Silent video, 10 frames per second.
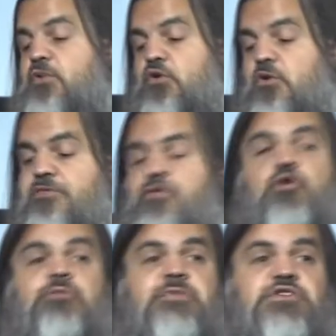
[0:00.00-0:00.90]
Minerva
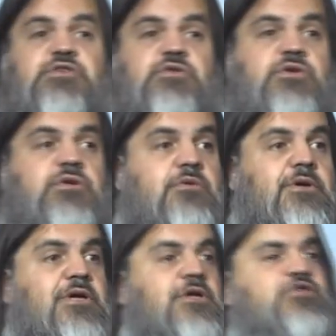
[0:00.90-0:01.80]
or Mission U,
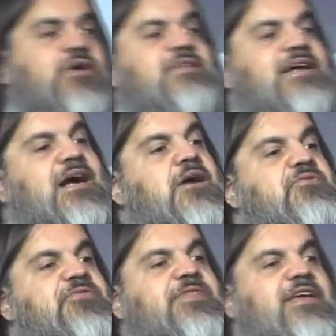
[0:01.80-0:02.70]
trying to
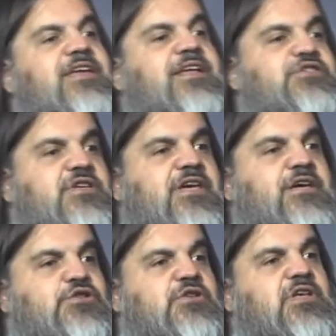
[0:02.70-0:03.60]
outflank
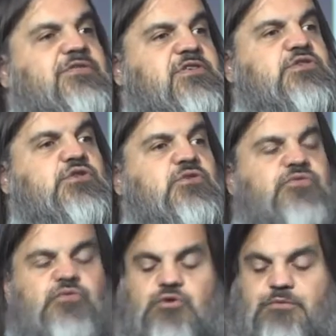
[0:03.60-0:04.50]
education and give us new
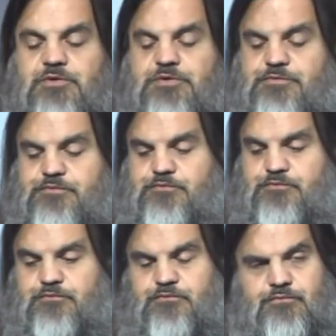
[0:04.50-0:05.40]
forms.
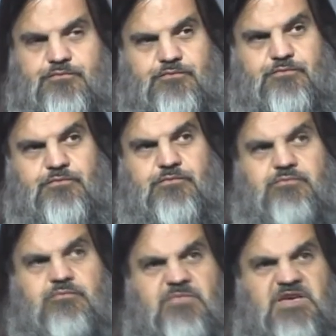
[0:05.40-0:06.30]

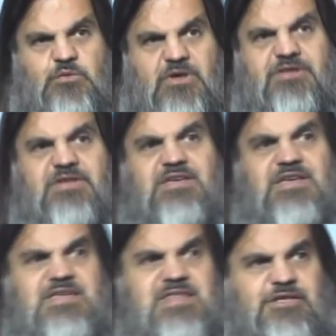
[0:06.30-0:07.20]
Meanwhile,
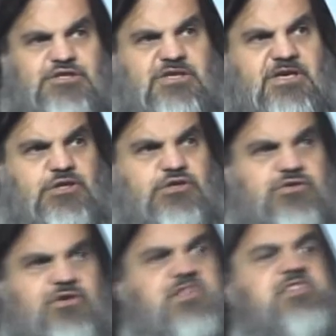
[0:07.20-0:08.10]
in
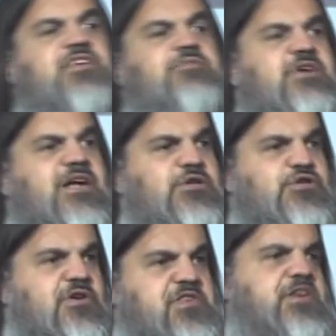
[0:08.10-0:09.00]
education, in some
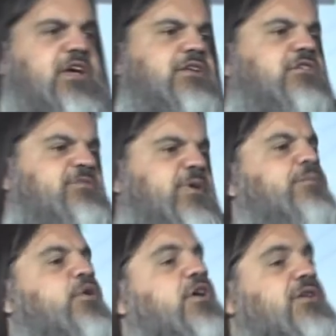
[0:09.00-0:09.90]
countries, and again, here's my
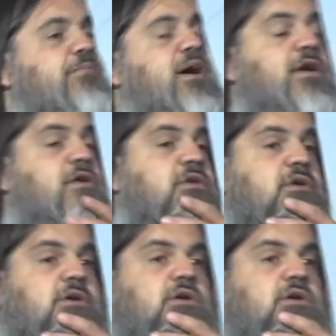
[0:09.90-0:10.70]
American bias,